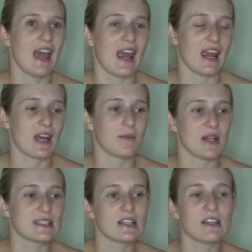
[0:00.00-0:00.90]
And
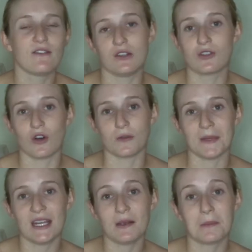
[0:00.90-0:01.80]
basically, if you told
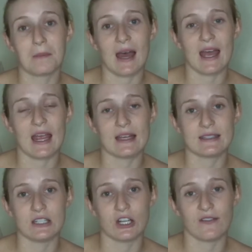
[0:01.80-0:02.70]
me my
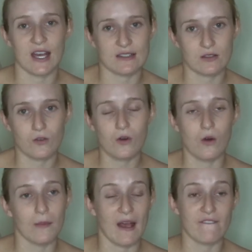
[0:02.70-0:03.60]
senior year of high school
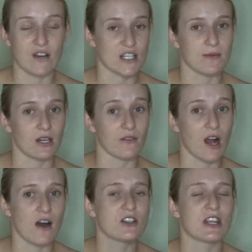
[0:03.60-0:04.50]
or my freshman year of
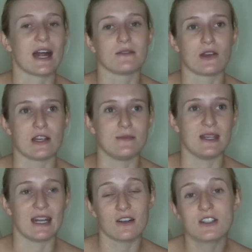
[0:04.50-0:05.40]
college that I was going to
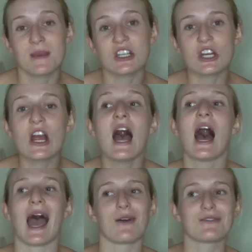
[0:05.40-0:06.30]
be an English major,
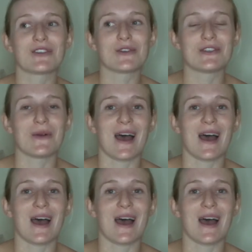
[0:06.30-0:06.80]
I would have told you